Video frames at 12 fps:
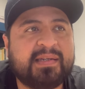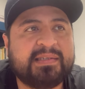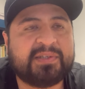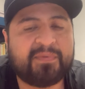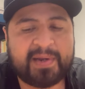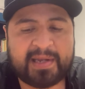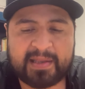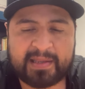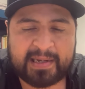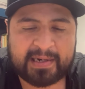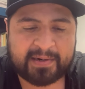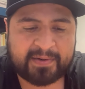So we can
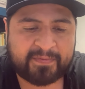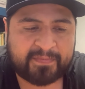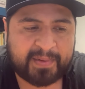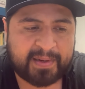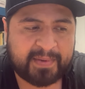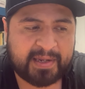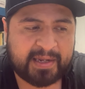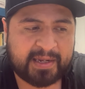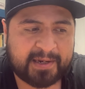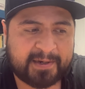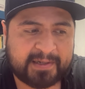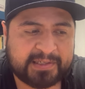think of maybe
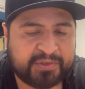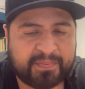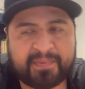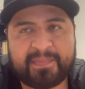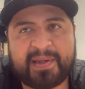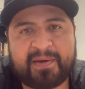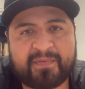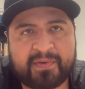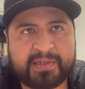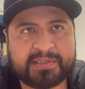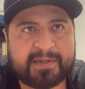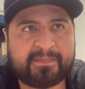Superman, for
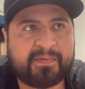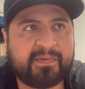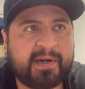example,